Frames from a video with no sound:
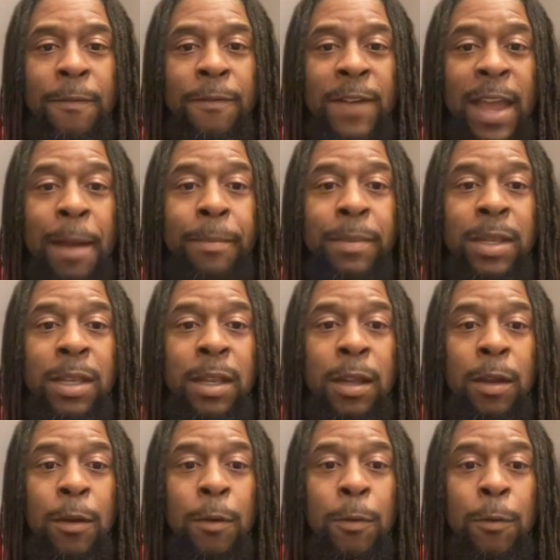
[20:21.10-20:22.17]
family
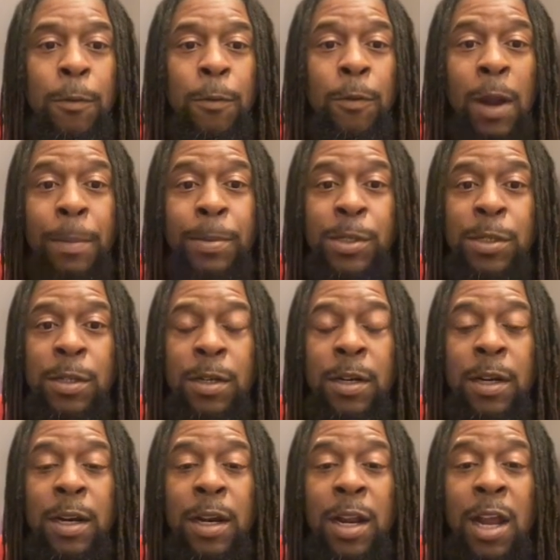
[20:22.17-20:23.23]
rupture,
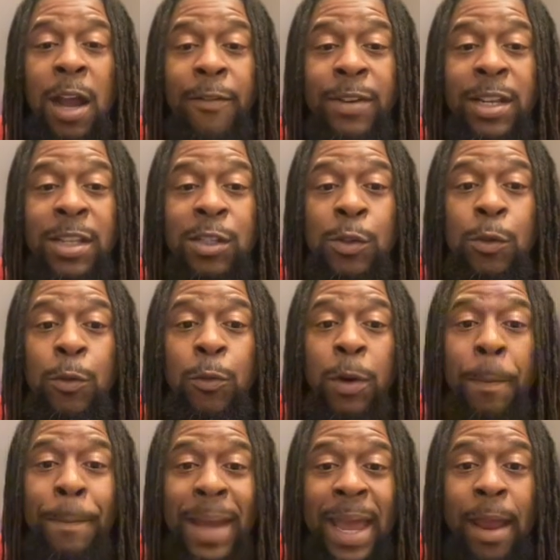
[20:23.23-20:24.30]
covenantal
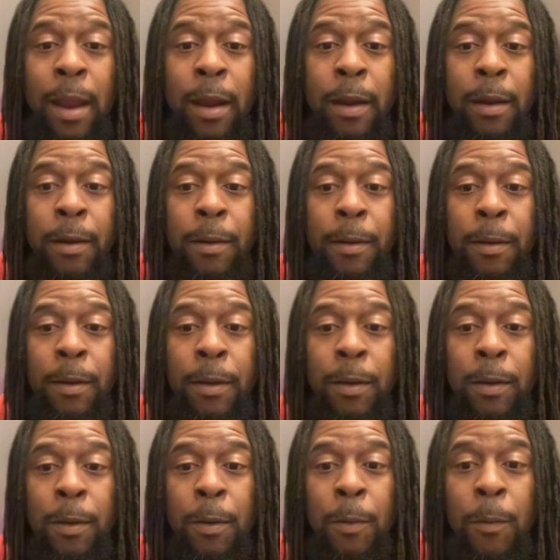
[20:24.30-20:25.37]
repair.
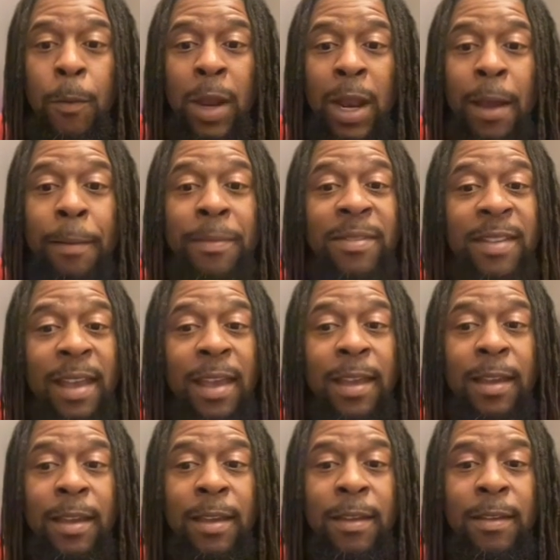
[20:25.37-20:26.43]
What I am
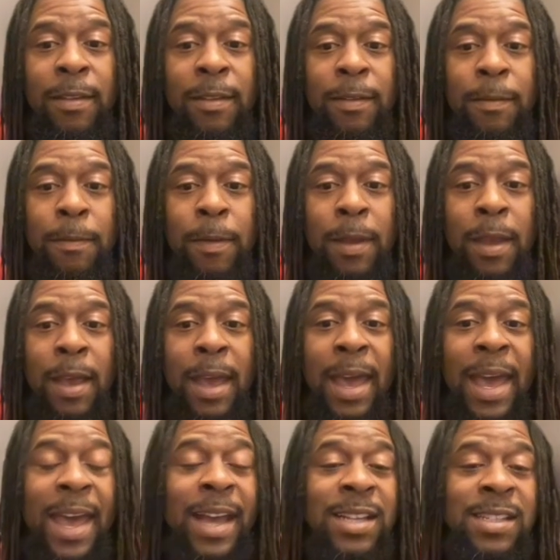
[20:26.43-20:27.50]
saying is
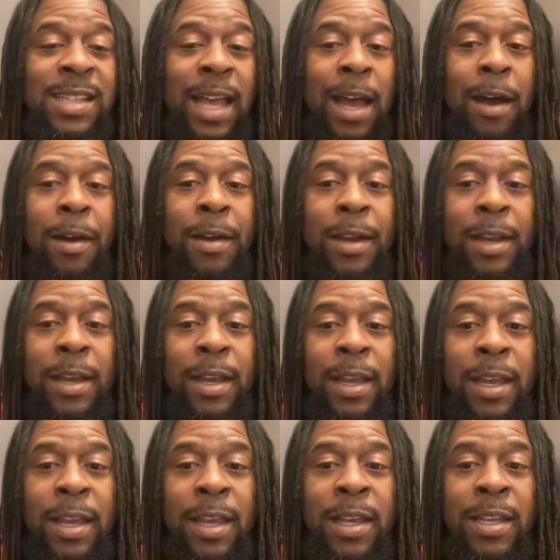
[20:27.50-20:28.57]
exile
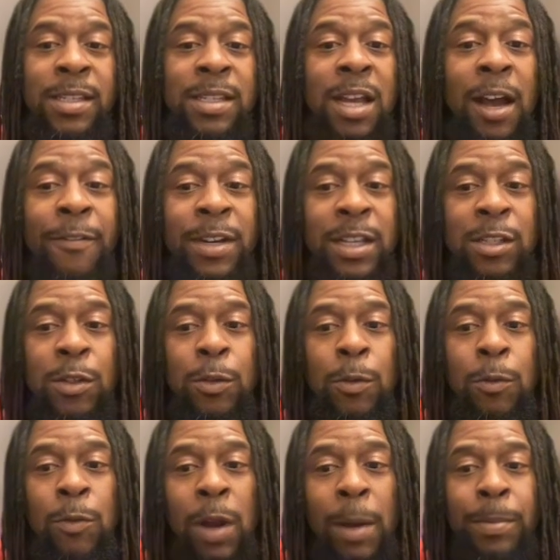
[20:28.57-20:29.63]
is
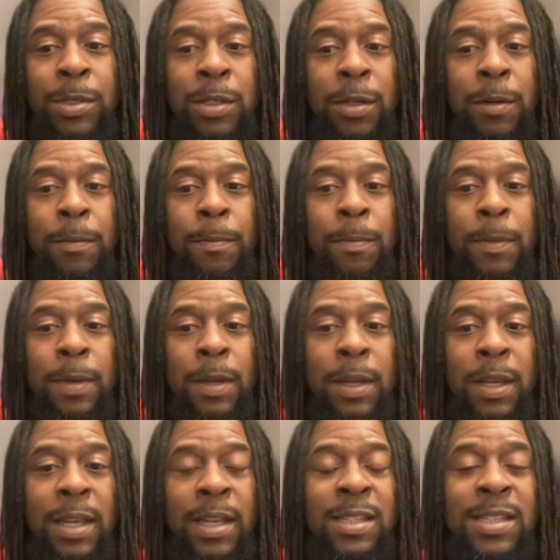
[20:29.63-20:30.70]
covenantal rupture
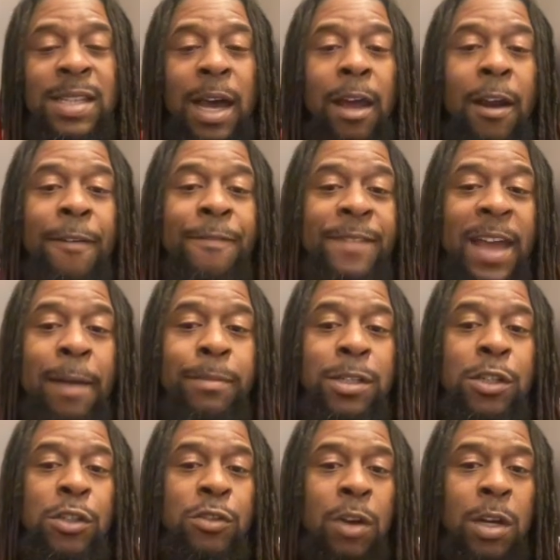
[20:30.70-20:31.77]
inside our family
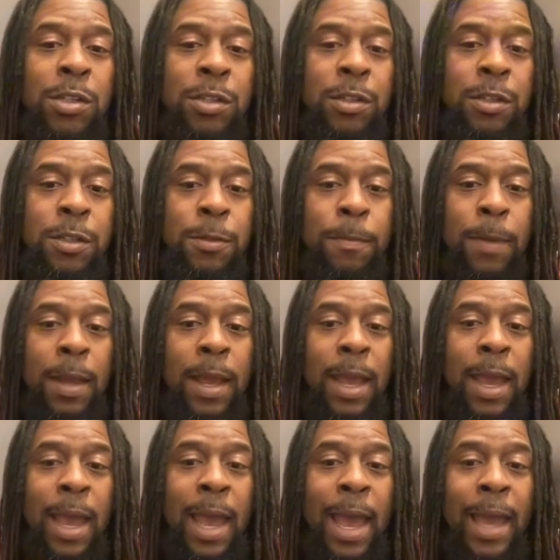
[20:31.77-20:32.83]
structures.
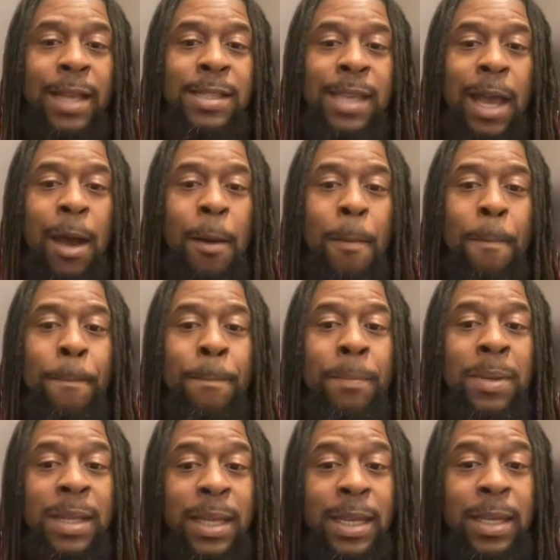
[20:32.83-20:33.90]
Exile
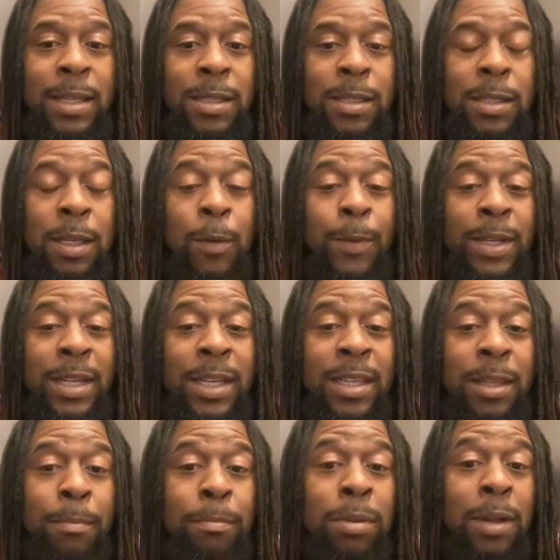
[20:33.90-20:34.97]
bleeds, and we
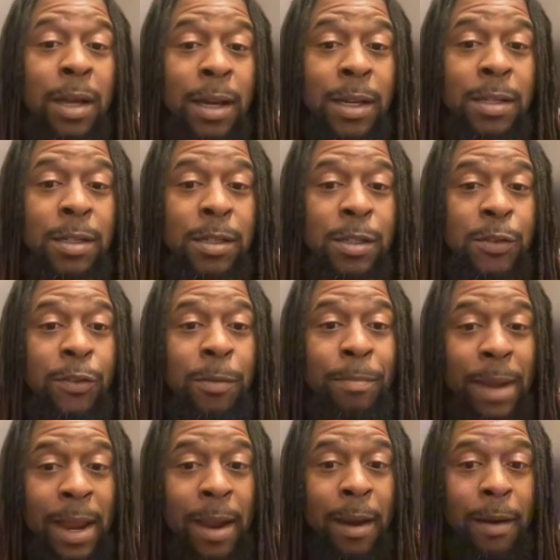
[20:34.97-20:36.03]
need the blood to
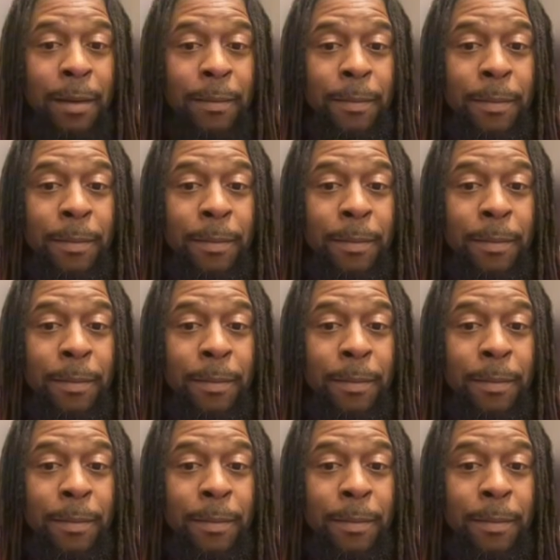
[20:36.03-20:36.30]
repair.